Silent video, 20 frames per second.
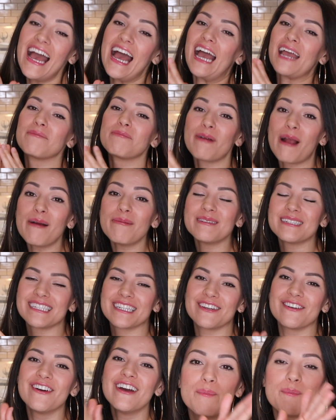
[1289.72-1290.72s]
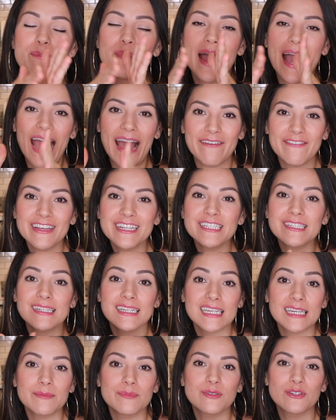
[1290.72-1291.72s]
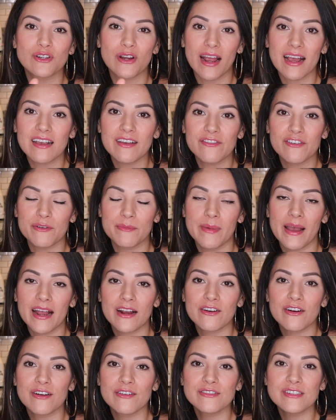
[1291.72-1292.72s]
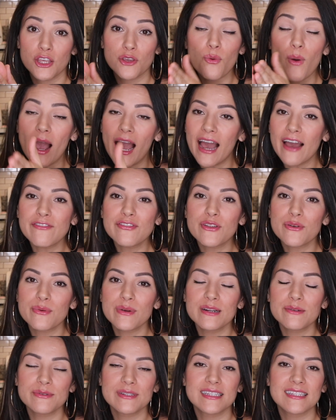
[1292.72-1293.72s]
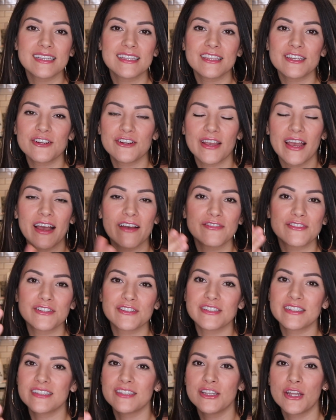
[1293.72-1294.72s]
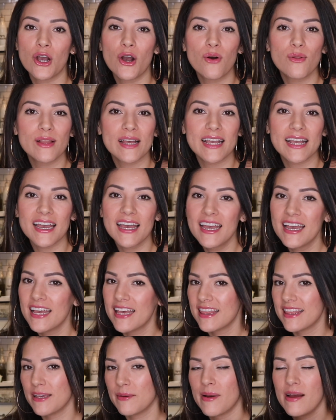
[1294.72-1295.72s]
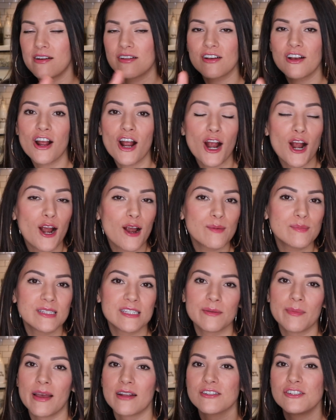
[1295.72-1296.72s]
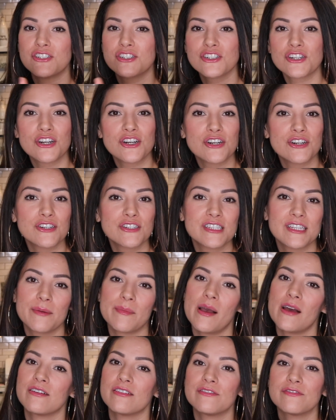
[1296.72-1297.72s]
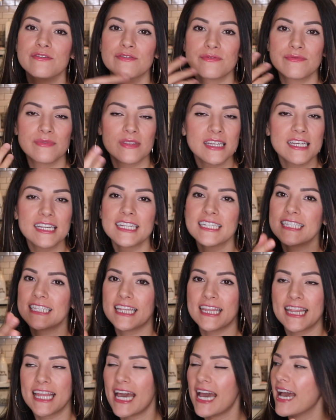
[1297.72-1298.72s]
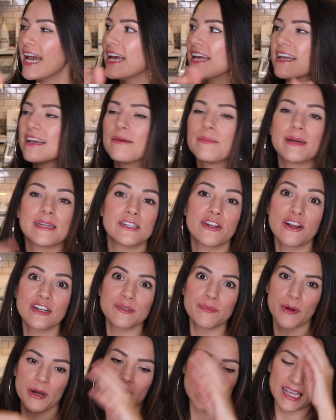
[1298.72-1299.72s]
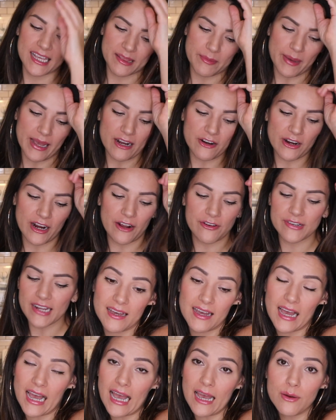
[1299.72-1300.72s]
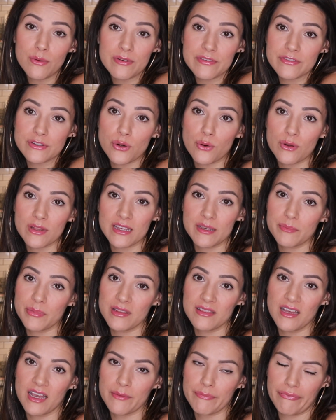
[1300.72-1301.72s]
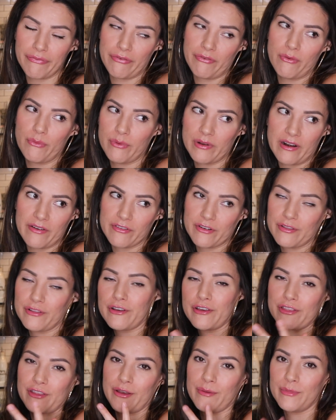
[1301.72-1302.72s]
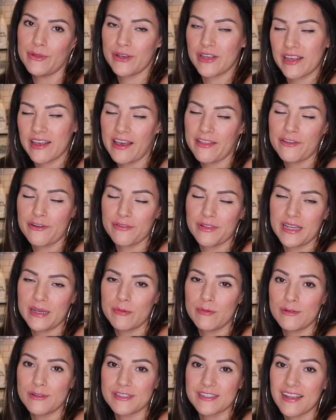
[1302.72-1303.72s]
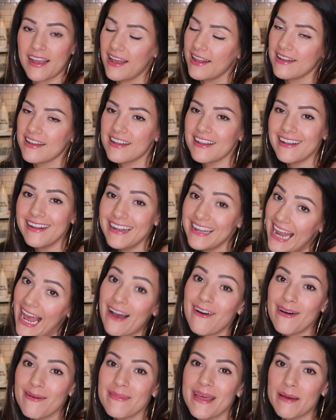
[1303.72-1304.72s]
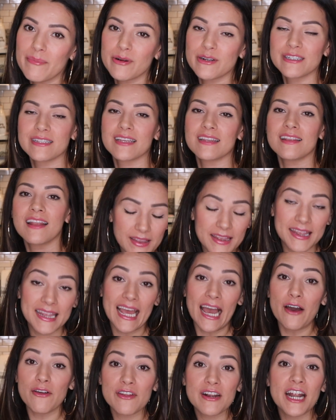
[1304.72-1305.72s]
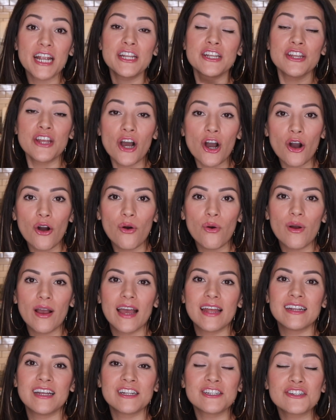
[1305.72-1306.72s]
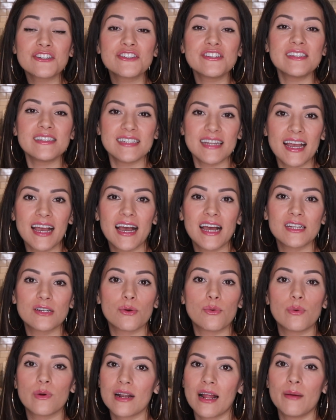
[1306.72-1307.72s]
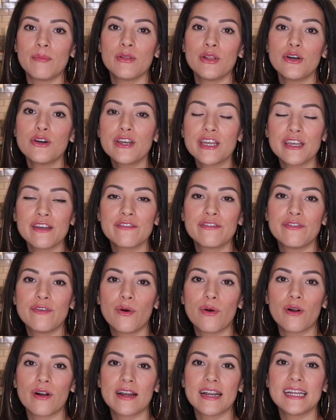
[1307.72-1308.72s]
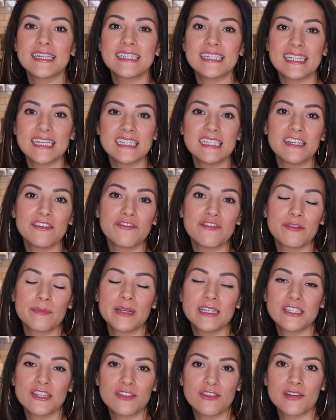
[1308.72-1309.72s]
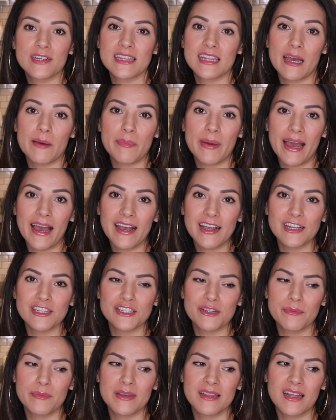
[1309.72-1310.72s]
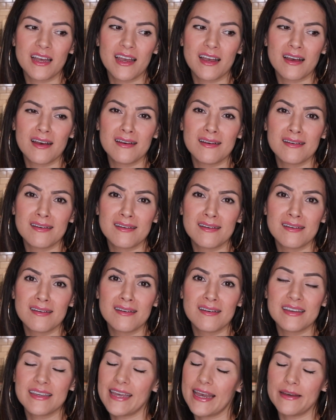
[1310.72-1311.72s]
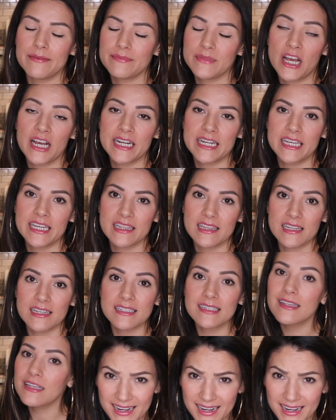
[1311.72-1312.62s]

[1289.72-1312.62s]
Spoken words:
I promise you. Having to keep track of your macros, you have to read what's in there. You have to know like the amount of carbs, the amount of sugars, the amount of this and that, and my dog's barking in the background. I would have totally been like, whatever, look at them looking at their labels. And now I'm that person. Now that I know and understand what I'm looking for, it's easy for me to look at that package and be like, yeah, not gonna eat this.